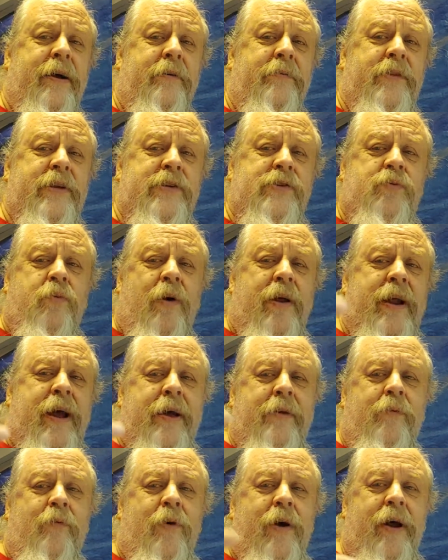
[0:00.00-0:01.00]
This
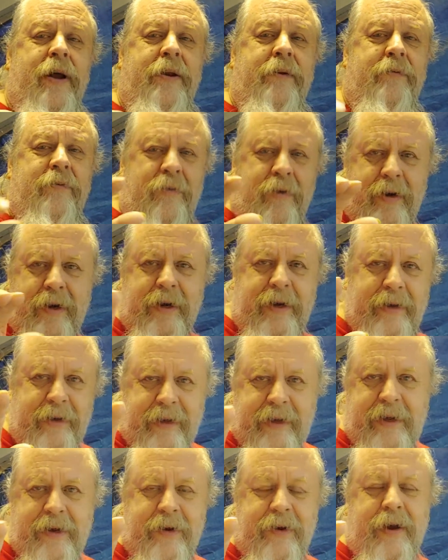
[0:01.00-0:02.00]
one-on-one, where
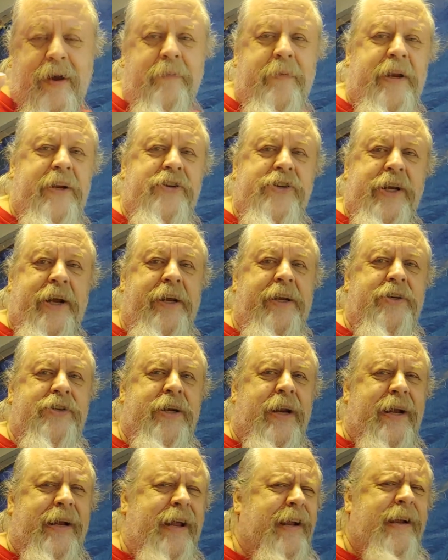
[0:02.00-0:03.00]
here I'm going to change
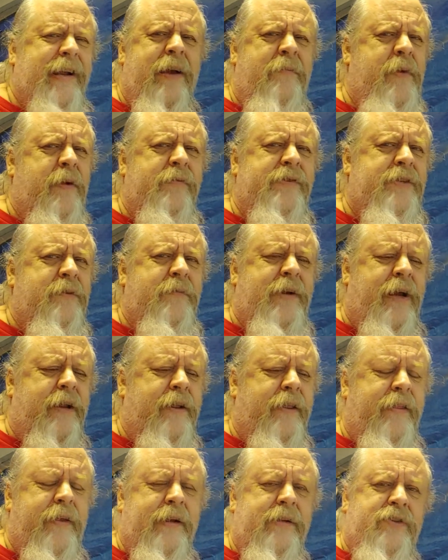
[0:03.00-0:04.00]
it. I got to come up with some
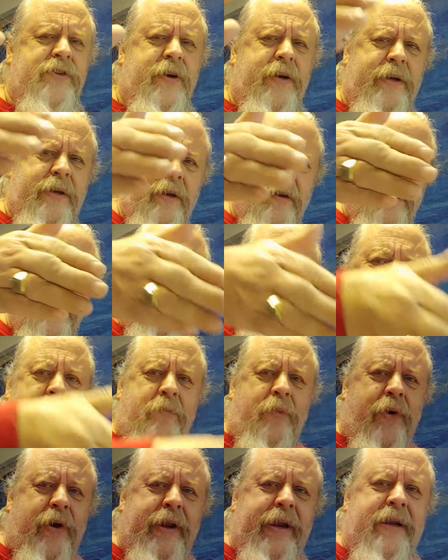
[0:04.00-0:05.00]
kind of thing so I can
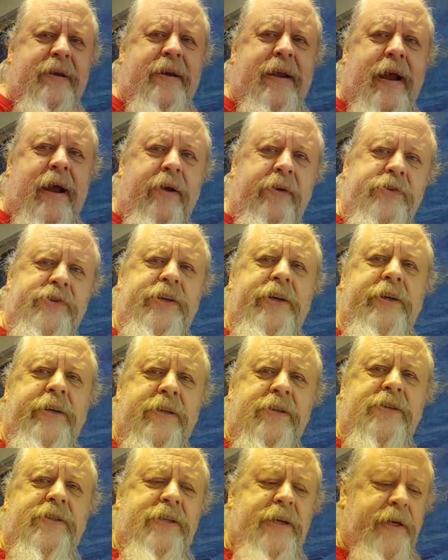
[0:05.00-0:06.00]
point it down so you
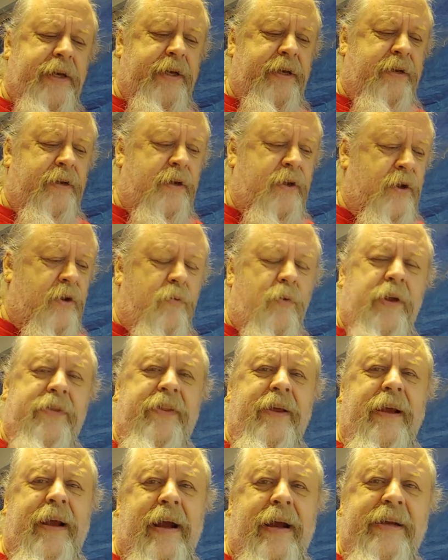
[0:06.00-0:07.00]
can see
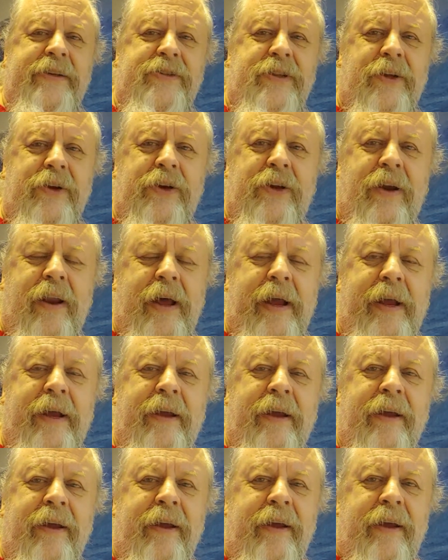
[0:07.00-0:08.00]
what the guys look
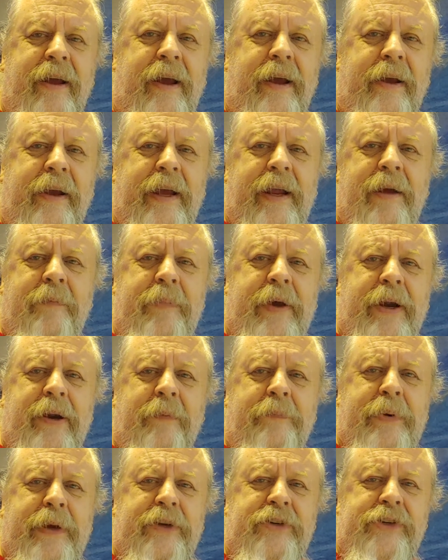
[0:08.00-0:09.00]
like and get a
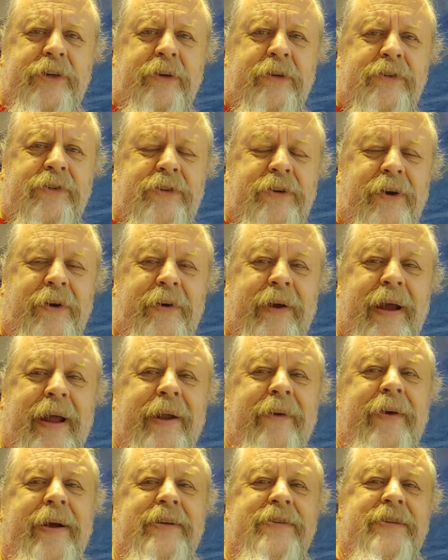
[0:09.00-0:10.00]
better picture. So
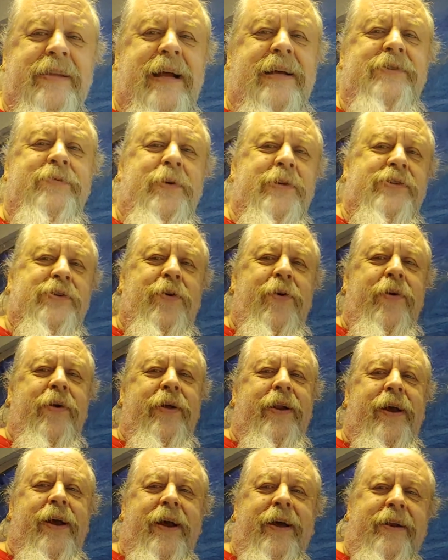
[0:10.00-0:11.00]
anyways, that's what's
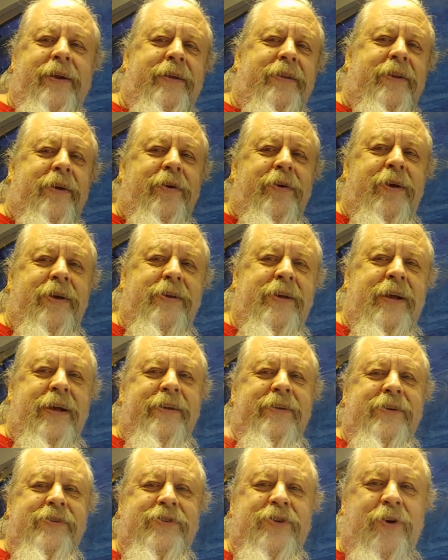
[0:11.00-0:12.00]
going on in
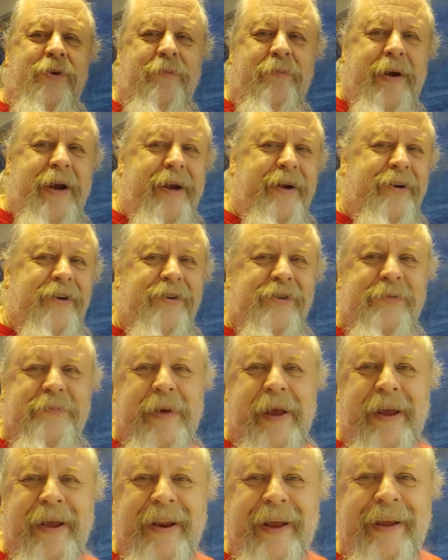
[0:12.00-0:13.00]
this old biker's
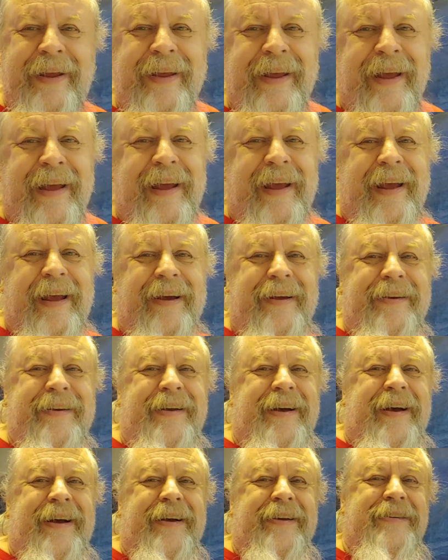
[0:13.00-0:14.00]
painting.
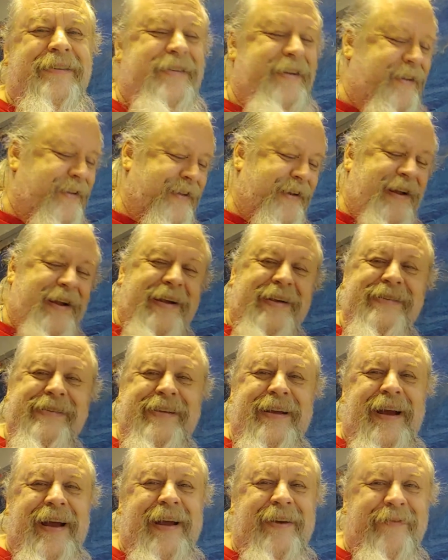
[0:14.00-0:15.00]
And until the
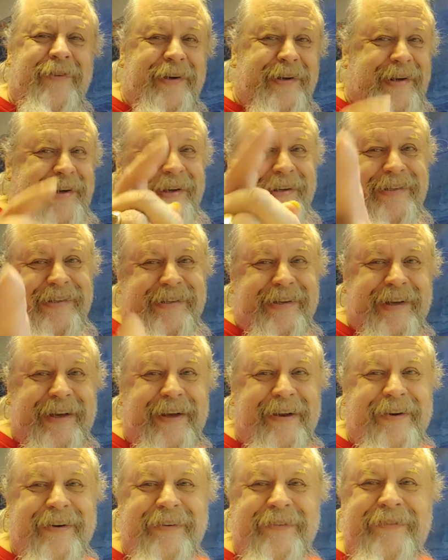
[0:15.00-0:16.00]
next time, we'll catch you
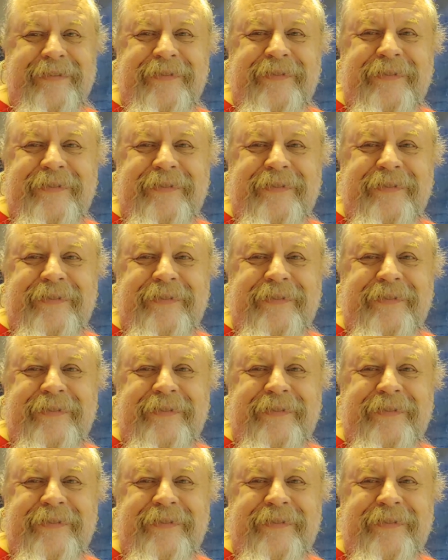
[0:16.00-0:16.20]
later.